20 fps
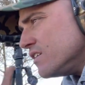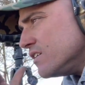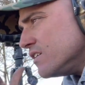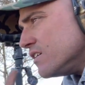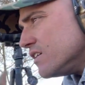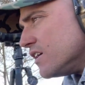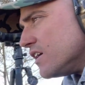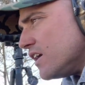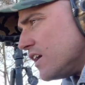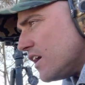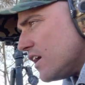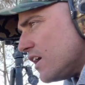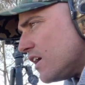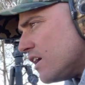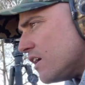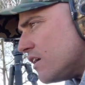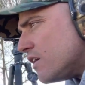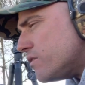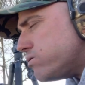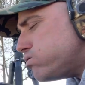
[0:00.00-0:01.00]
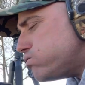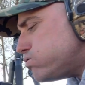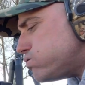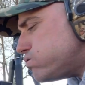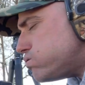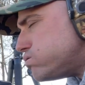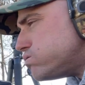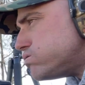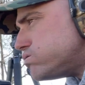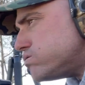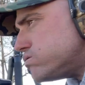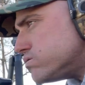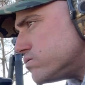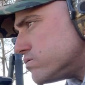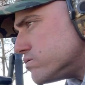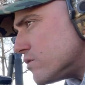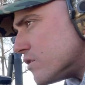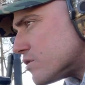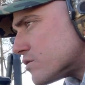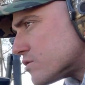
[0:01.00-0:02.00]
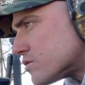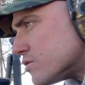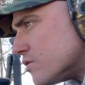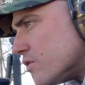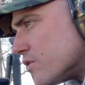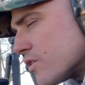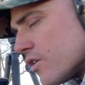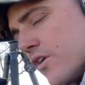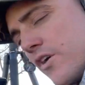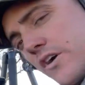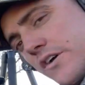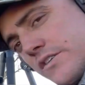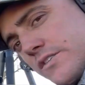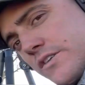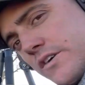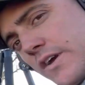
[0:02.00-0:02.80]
Oh, not sure, guys.